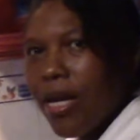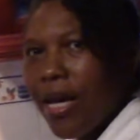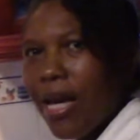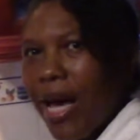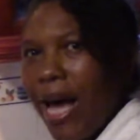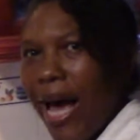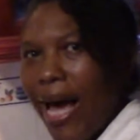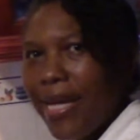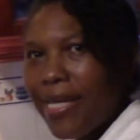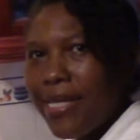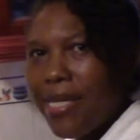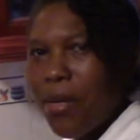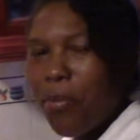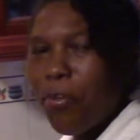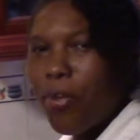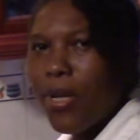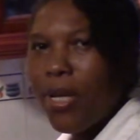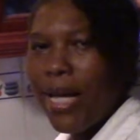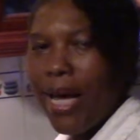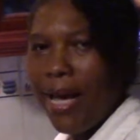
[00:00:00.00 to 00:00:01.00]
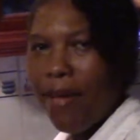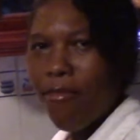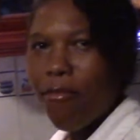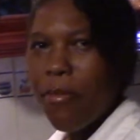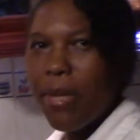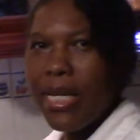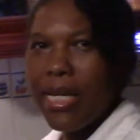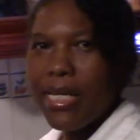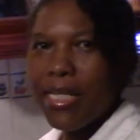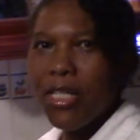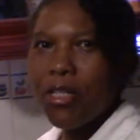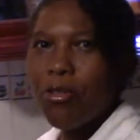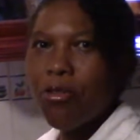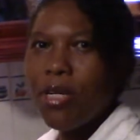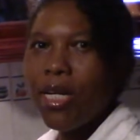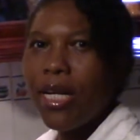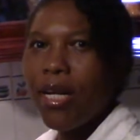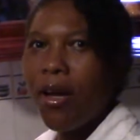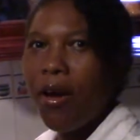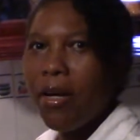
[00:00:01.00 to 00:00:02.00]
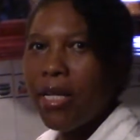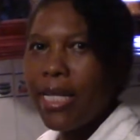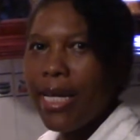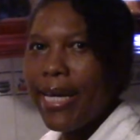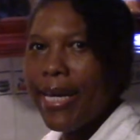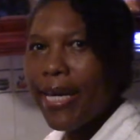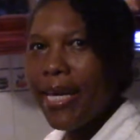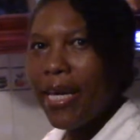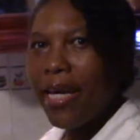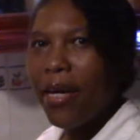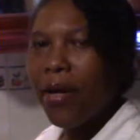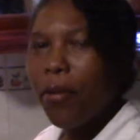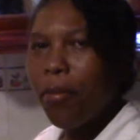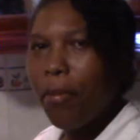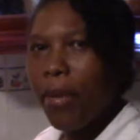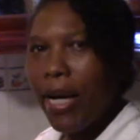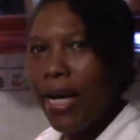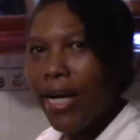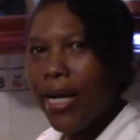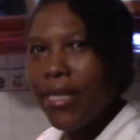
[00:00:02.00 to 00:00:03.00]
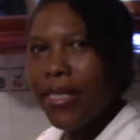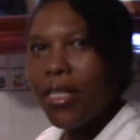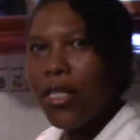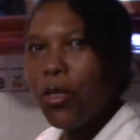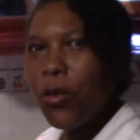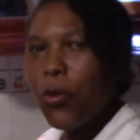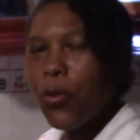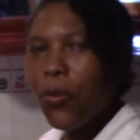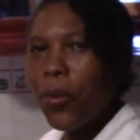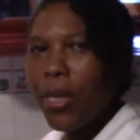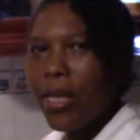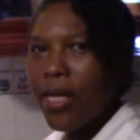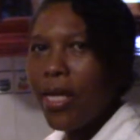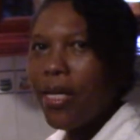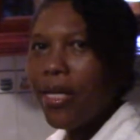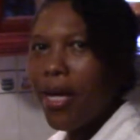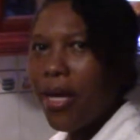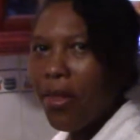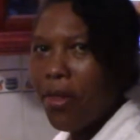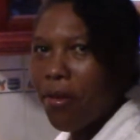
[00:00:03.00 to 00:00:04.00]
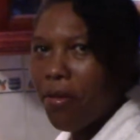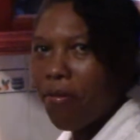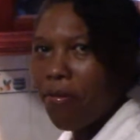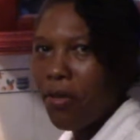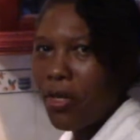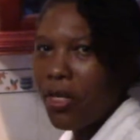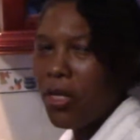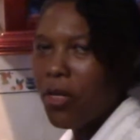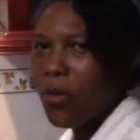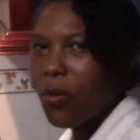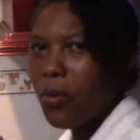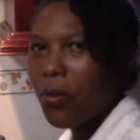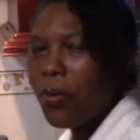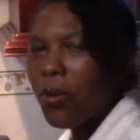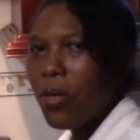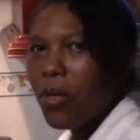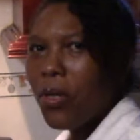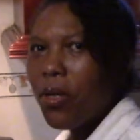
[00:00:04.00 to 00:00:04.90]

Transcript: Hi, Simple Life Ministry, Lorna here, back at you with another video.